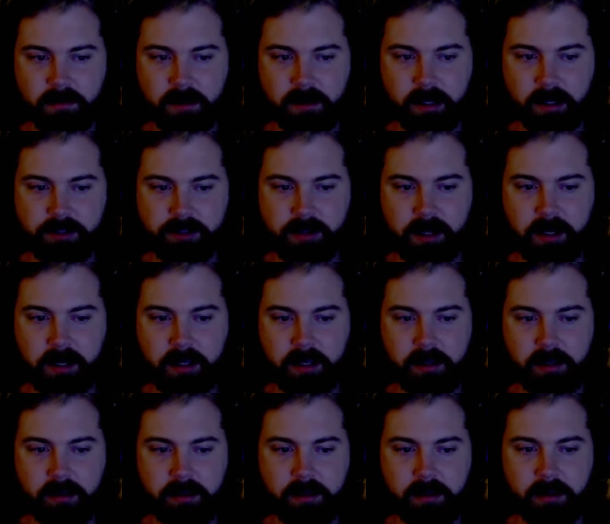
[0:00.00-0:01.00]
I tried
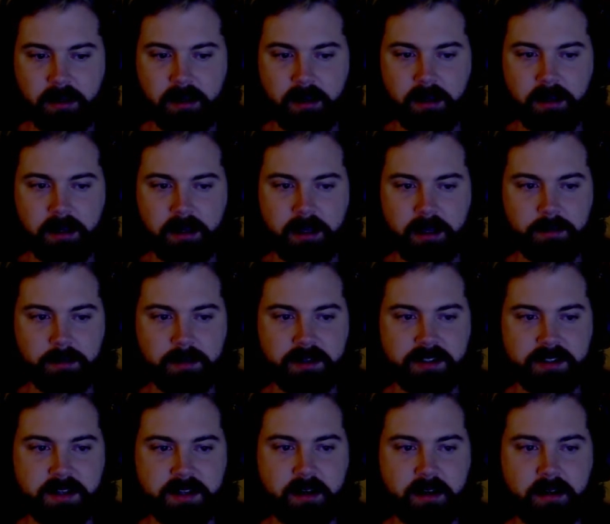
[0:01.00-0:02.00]
again. Kimber
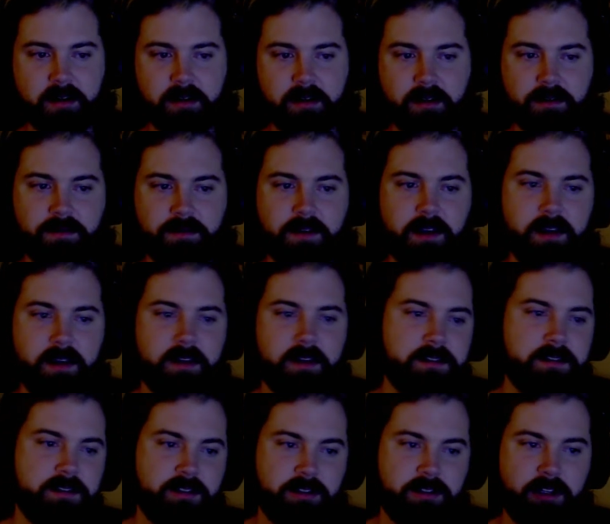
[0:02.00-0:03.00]
stared at her feet
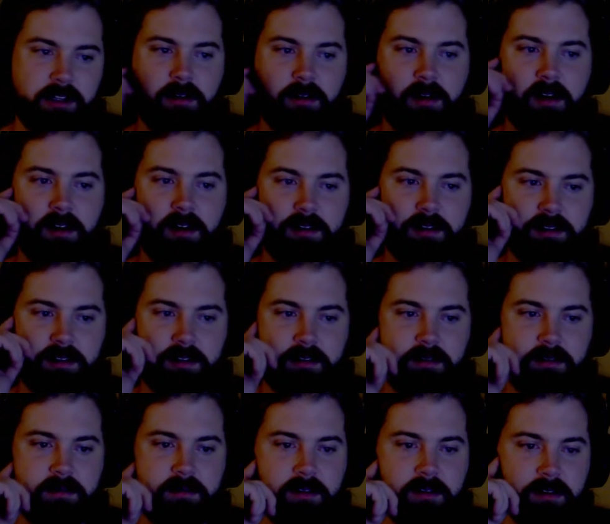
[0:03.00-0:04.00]
as she crossed
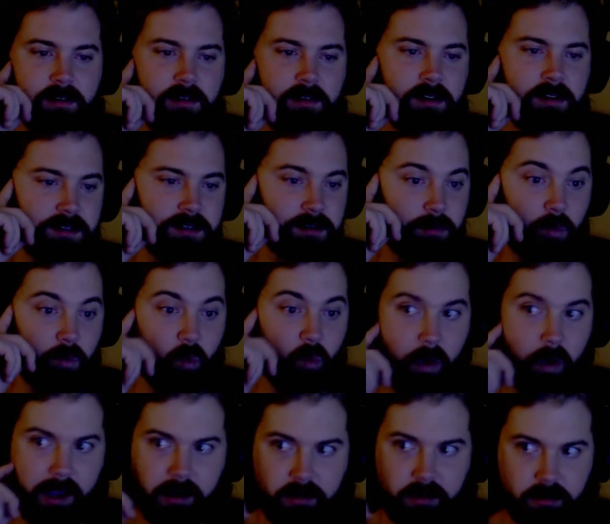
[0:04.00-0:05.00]
and uncrossed them.
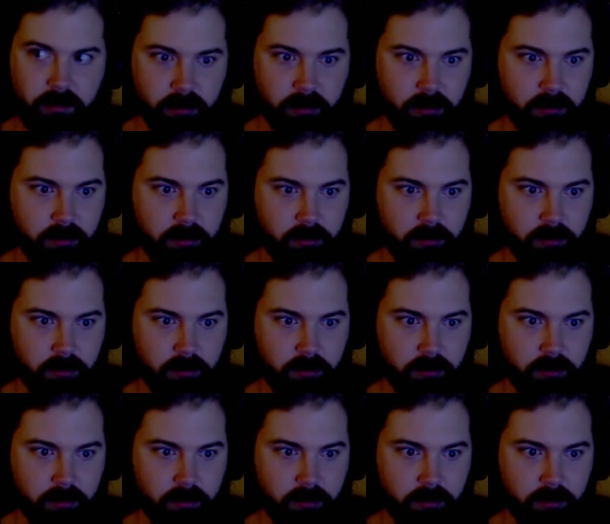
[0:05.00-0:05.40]
"Well?"